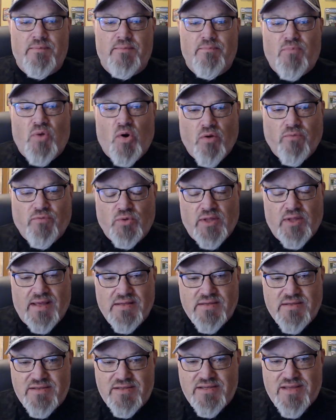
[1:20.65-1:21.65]
Marvel
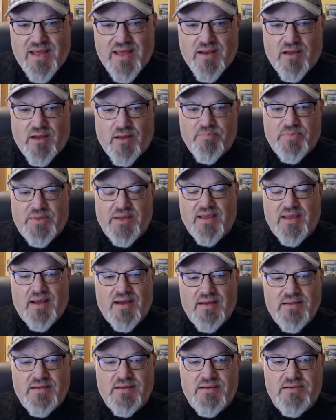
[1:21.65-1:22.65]
had set up the
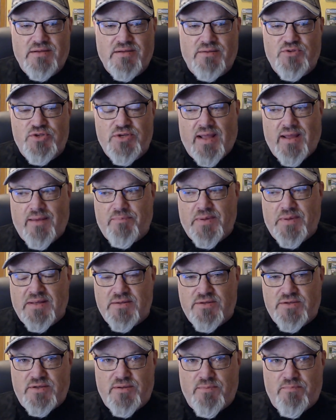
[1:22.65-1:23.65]
Contest of
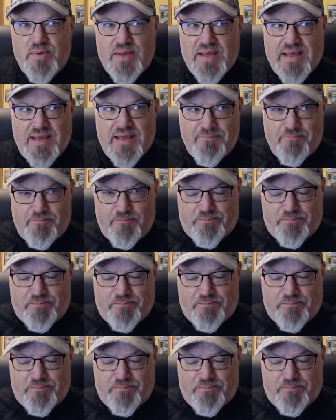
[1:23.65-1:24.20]
Champions to be